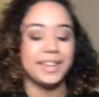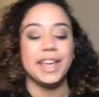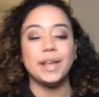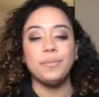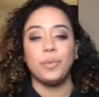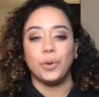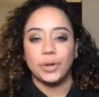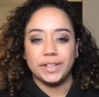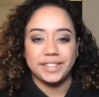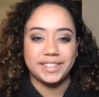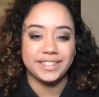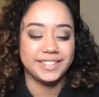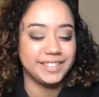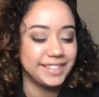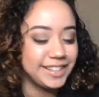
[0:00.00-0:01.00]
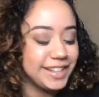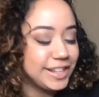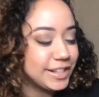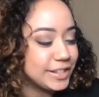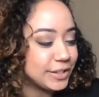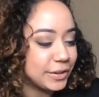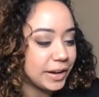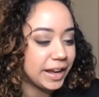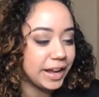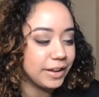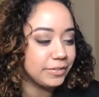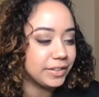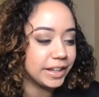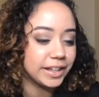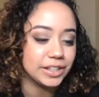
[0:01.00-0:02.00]
in boys, so I
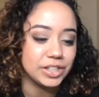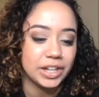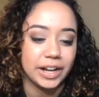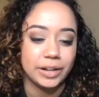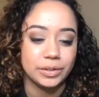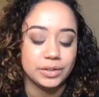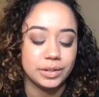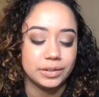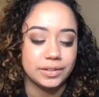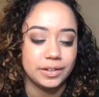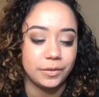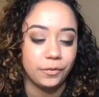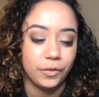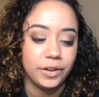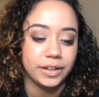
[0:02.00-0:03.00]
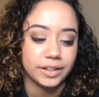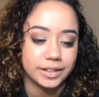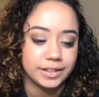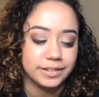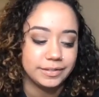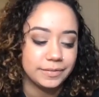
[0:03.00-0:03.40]
have like a child's foot.